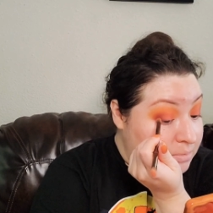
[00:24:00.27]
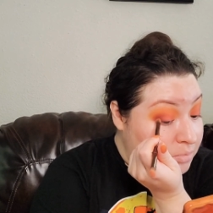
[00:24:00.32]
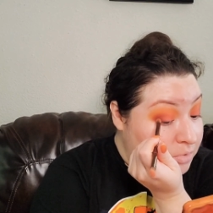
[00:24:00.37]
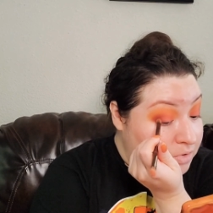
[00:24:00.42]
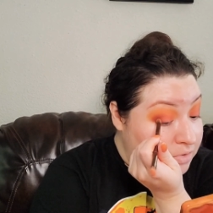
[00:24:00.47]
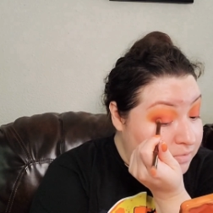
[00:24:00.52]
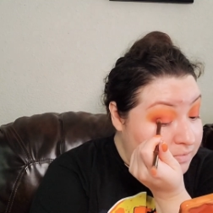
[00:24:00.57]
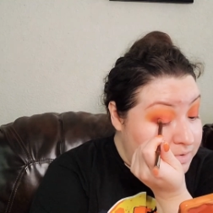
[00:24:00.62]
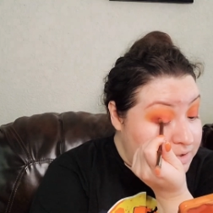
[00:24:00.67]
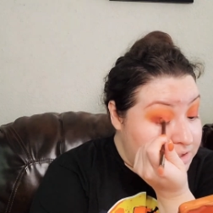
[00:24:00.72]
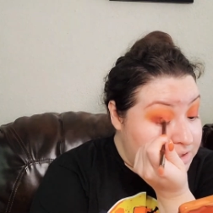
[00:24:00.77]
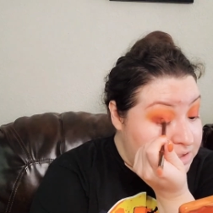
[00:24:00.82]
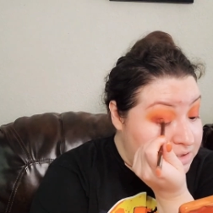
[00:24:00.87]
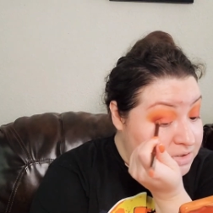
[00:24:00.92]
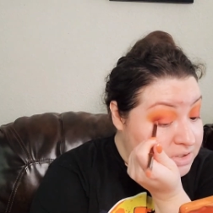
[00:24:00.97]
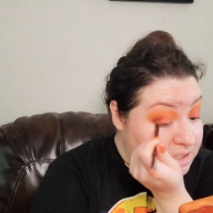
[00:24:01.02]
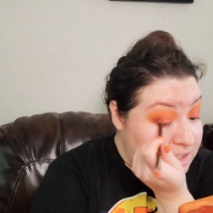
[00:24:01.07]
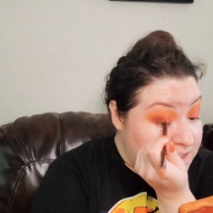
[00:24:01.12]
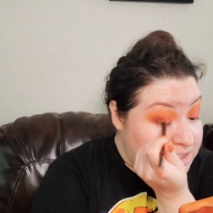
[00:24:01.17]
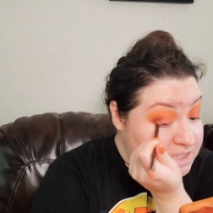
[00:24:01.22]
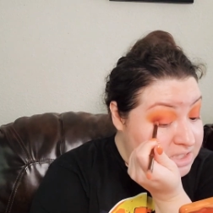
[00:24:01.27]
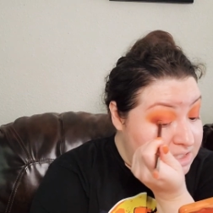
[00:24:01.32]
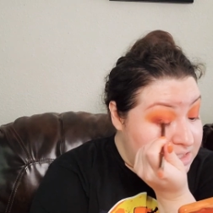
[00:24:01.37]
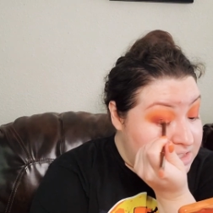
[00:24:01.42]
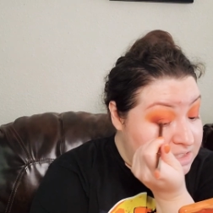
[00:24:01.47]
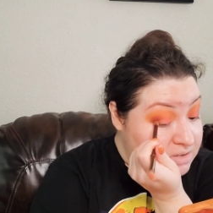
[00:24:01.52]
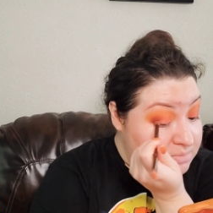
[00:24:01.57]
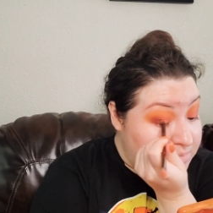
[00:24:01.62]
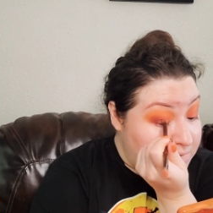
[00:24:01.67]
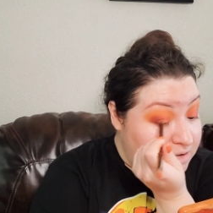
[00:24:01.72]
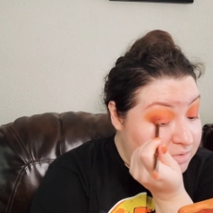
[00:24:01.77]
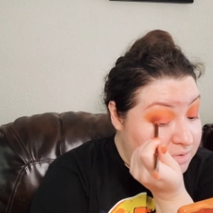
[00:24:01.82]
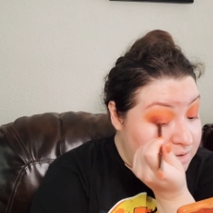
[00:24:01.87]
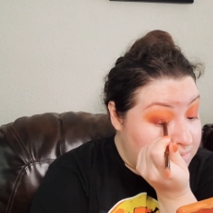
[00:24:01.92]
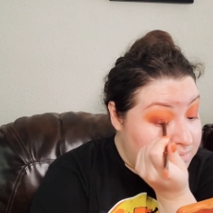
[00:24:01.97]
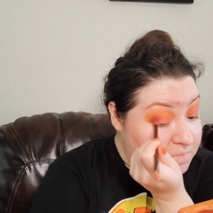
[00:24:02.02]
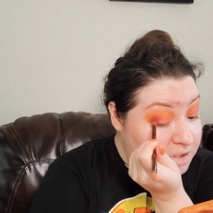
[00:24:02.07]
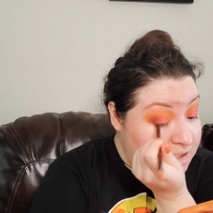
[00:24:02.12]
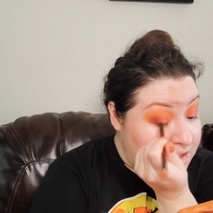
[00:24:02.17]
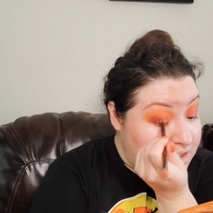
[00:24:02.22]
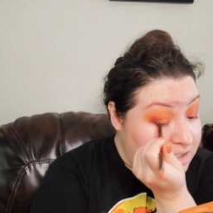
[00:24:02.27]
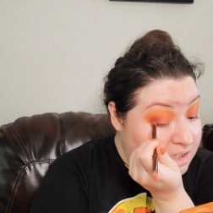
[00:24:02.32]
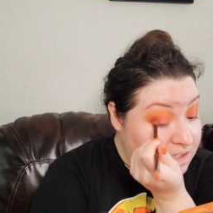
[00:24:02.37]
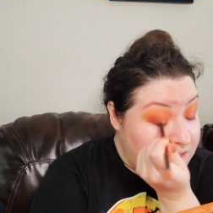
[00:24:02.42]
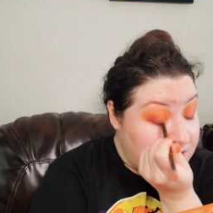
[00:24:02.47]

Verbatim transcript: moved to Texas to be with me.